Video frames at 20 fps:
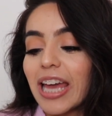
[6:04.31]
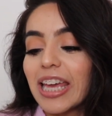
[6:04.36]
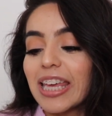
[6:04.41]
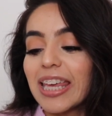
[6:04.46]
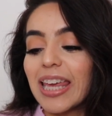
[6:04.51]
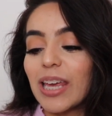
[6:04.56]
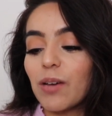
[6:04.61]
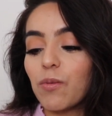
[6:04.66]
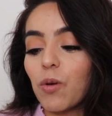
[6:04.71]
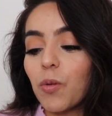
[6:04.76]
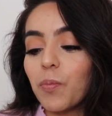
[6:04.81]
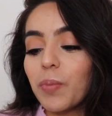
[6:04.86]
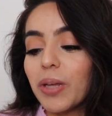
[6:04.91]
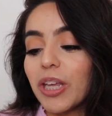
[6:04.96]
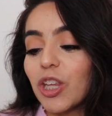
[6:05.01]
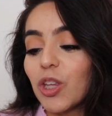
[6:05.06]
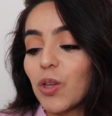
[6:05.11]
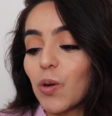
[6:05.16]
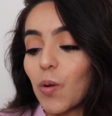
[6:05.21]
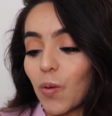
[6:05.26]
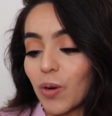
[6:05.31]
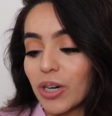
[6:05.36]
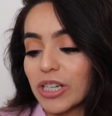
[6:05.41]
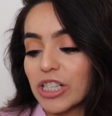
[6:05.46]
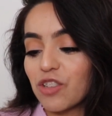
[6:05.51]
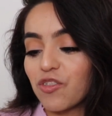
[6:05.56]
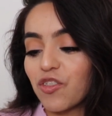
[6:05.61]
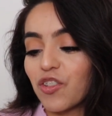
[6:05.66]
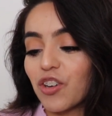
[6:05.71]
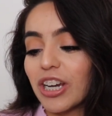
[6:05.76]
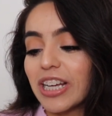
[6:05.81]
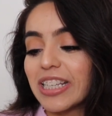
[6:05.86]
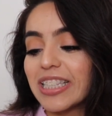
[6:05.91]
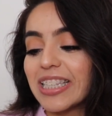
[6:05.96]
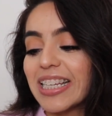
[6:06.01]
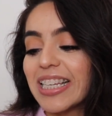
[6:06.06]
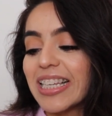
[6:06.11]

He will be yours for his